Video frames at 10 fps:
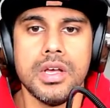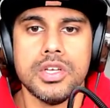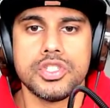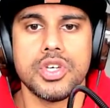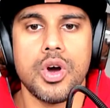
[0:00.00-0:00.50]

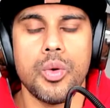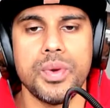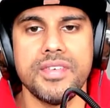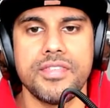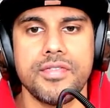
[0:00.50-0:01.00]
So
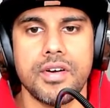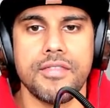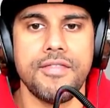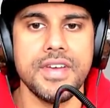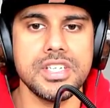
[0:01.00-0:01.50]
we've
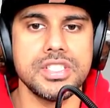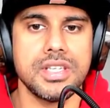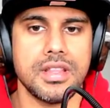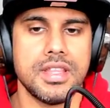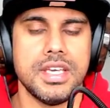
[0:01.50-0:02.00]
fished
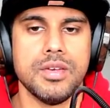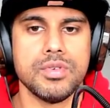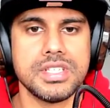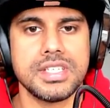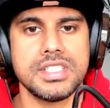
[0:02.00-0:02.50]
the
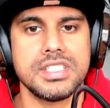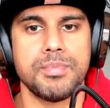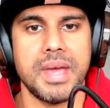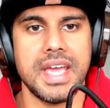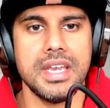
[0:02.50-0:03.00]
resistance
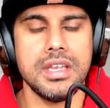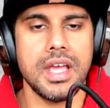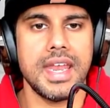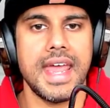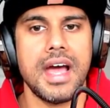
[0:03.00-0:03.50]
band
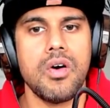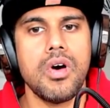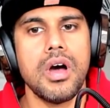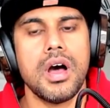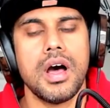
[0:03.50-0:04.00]
now
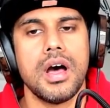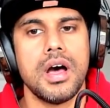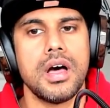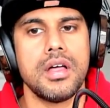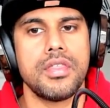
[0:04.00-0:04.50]

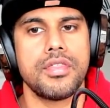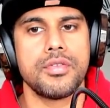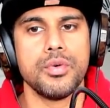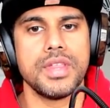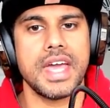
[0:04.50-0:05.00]
uh,
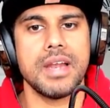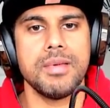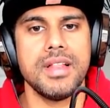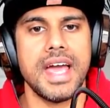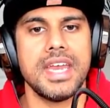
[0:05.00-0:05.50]
through the
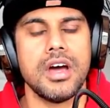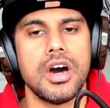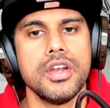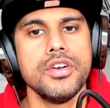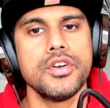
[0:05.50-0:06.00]
kettlebell and
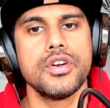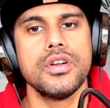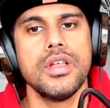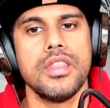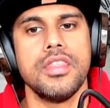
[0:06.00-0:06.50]

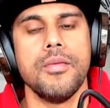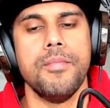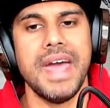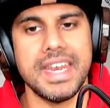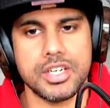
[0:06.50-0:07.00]
under the
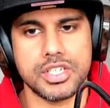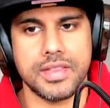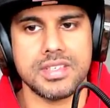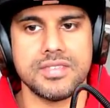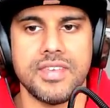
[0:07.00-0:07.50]
bench. And
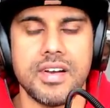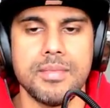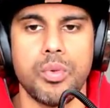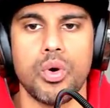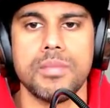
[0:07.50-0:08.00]
this is very
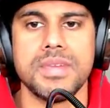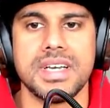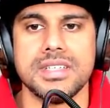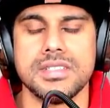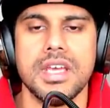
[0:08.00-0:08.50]
important
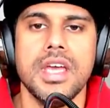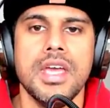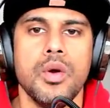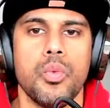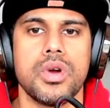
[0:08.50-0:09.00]
because
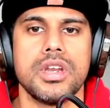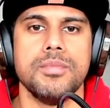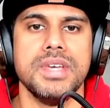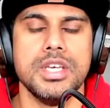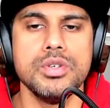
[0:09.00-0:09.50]
we're going to
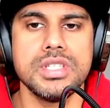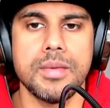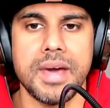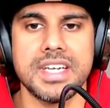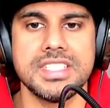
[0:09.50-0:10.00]
be using the
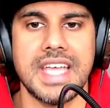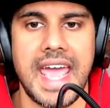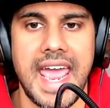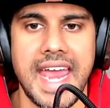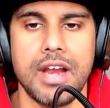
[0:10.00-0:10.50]
bench to
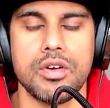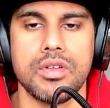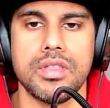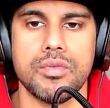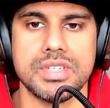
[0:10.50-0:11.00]
anchor
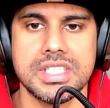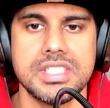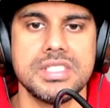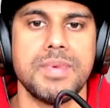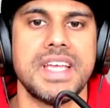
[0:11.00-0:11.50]
the
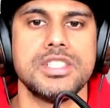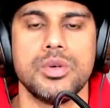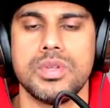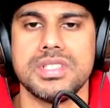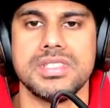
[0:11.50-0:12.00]
resistance band so
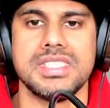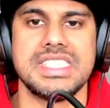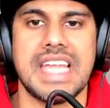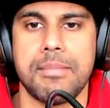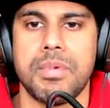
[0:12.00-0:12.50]
it doesn't
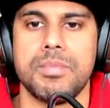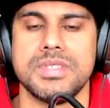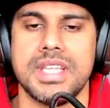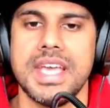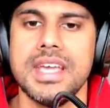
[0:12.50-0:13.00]
snap up
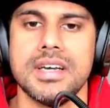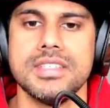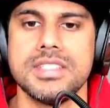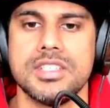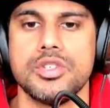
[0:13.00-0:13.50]
and hit
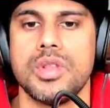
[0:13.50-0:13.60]
us and so